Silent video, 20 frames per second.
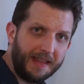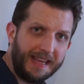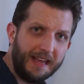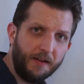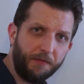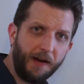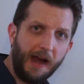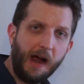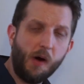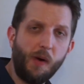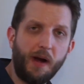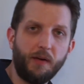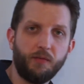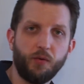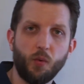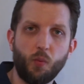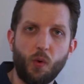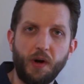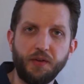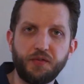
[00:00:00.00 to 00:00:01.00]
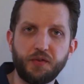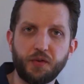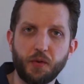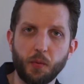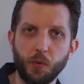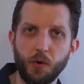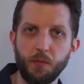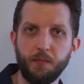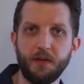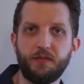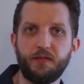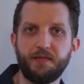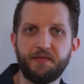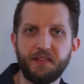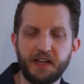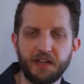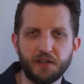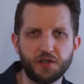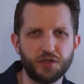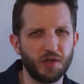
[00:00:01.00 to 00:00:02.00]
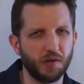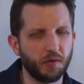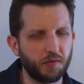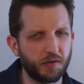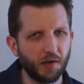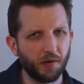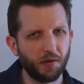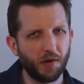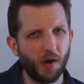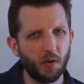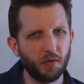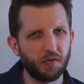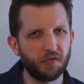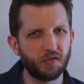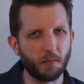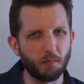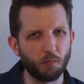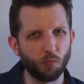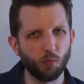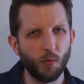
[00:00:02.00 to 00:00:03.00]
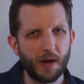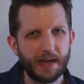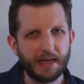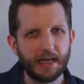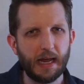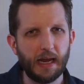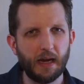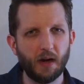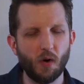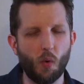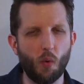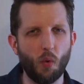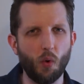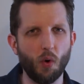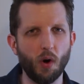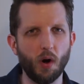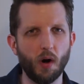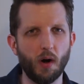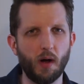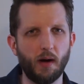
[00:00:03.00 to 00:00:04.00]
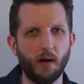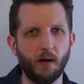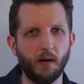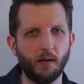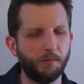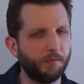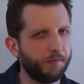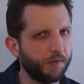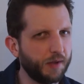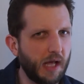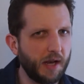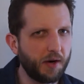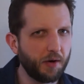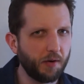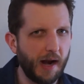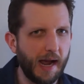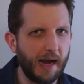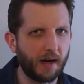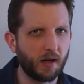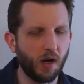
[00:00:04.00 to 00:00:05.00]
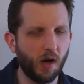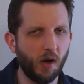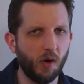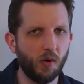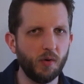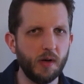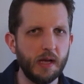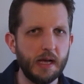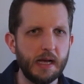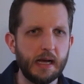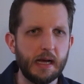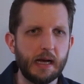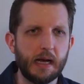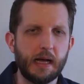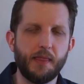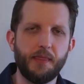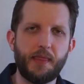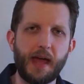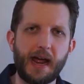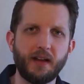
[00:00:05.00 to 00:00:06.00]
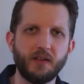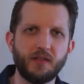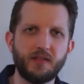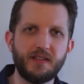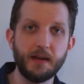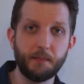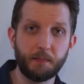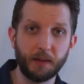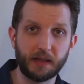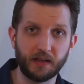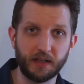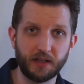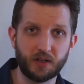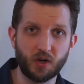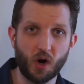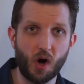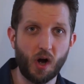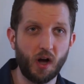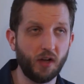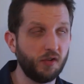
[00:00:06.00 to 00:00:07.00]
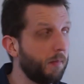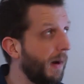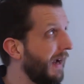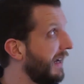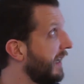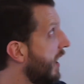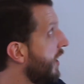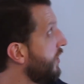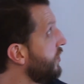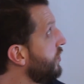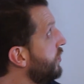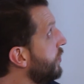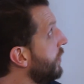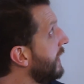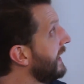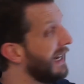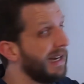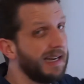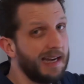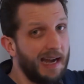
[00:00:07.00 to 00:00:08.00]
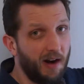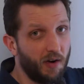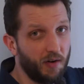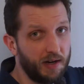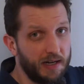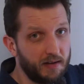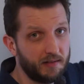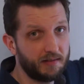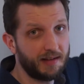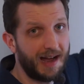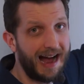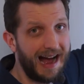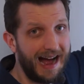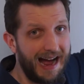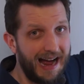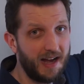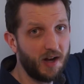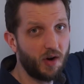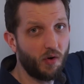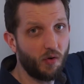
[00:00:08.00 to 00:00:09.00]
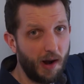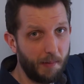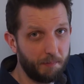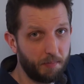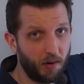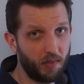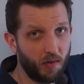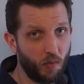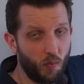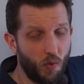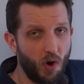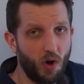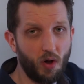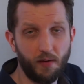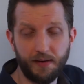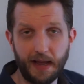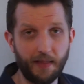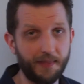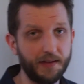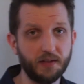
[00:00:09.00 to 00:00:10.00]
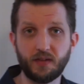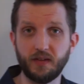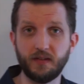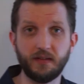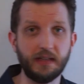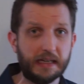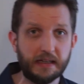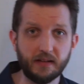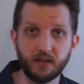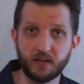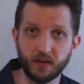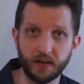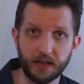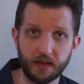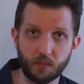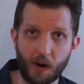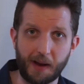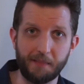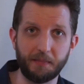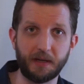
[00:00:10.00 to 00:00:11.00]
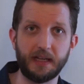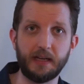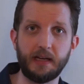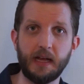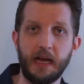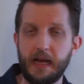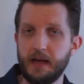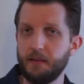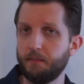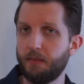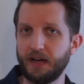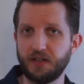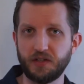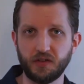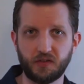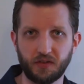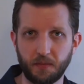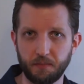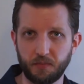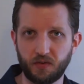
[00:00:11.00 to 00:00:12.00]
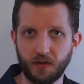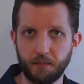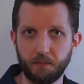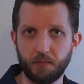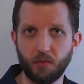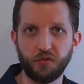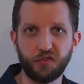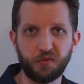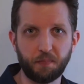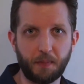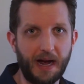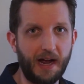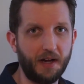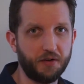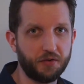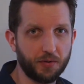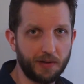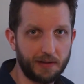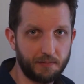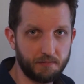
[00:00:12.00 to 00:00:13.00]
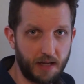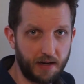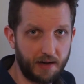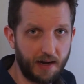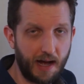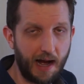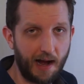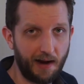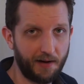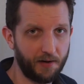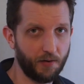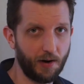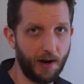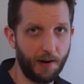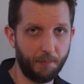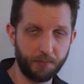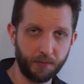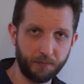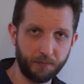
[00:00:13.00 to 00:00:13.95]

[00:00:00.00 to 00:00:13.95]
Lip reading: If, however, once the room is finished, you still notice some ringing or flutter echo, that is typically caused by untreated areas higher up on the wall. Now, this is easily remedied by just some simple spot treatment higher up.